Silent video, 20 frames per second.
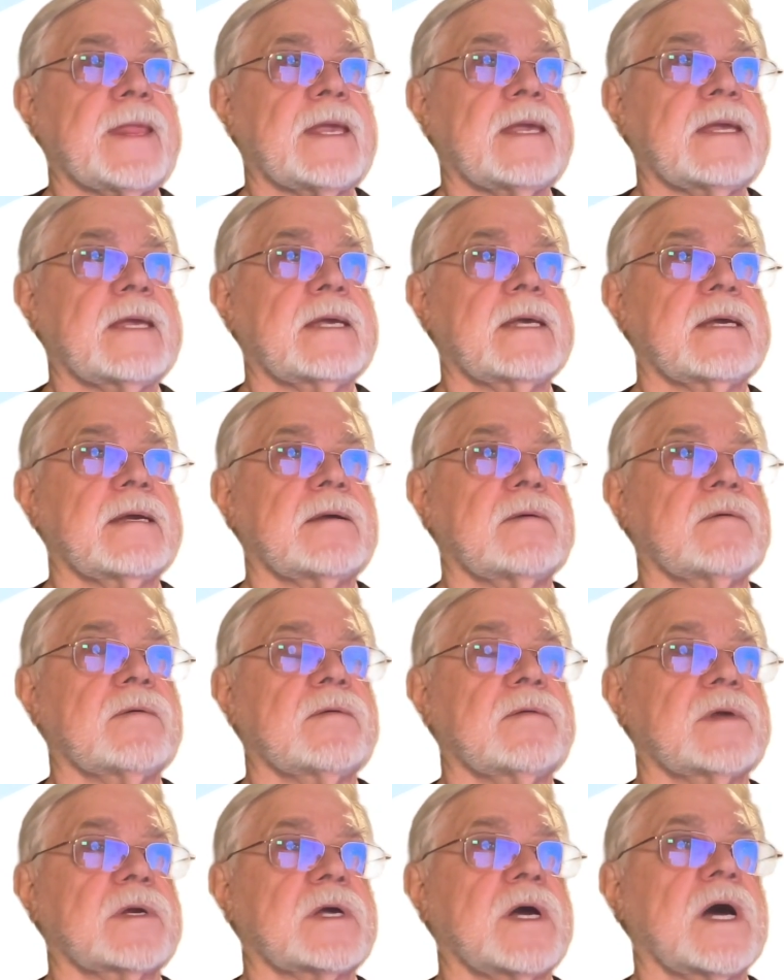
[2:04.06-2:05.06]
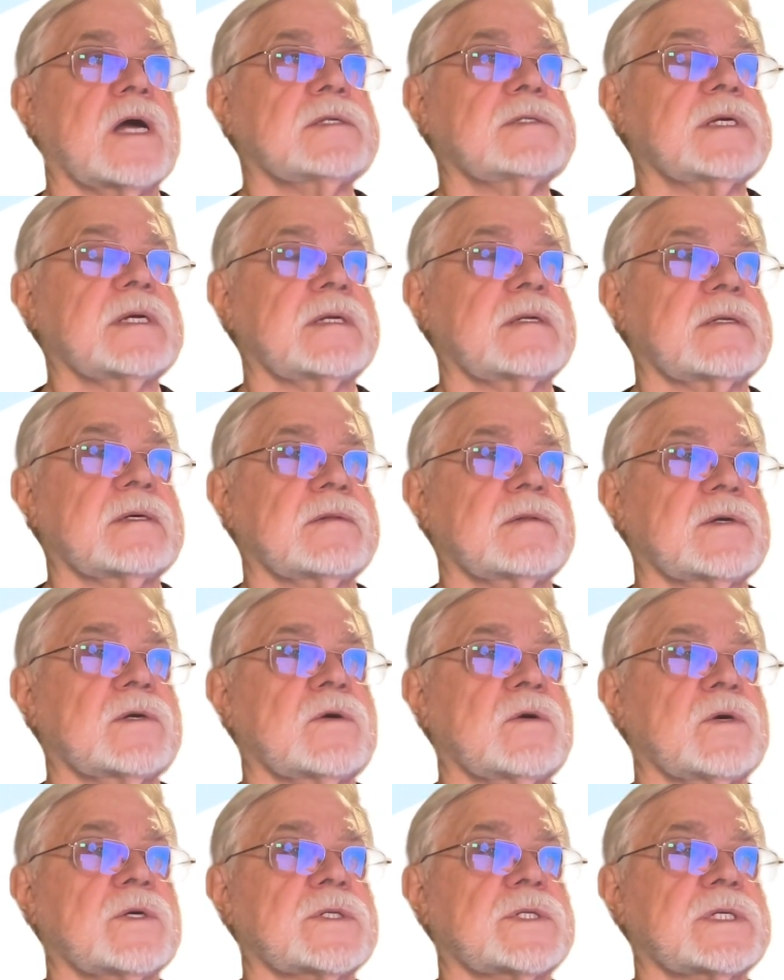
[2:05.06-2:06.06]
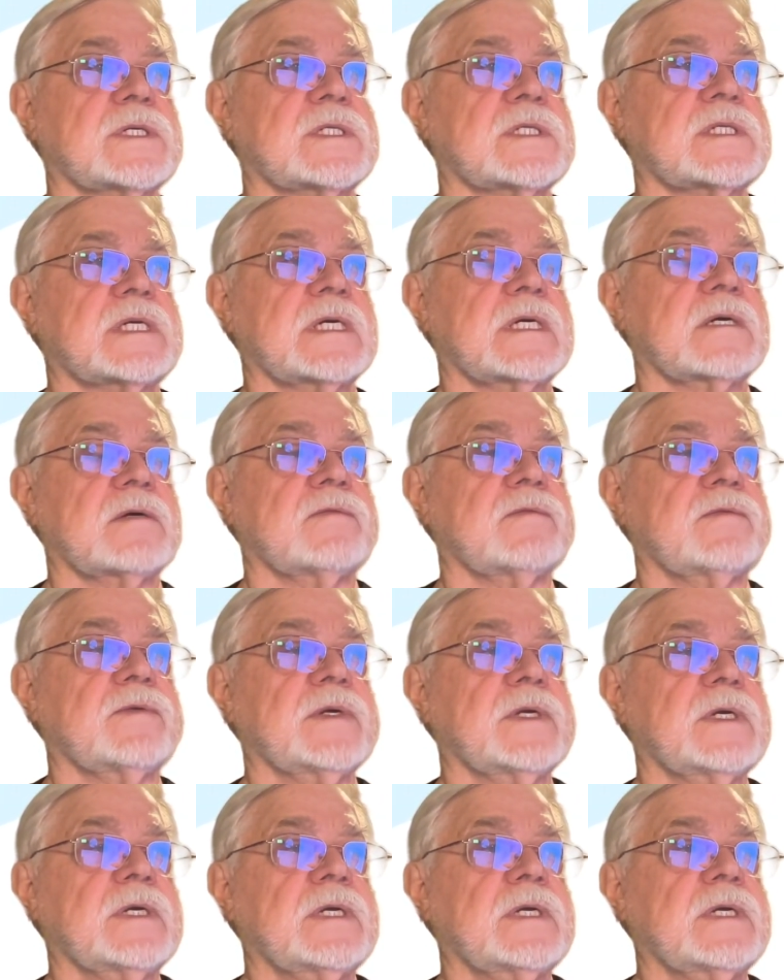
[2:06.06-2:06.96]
the content of the course itself.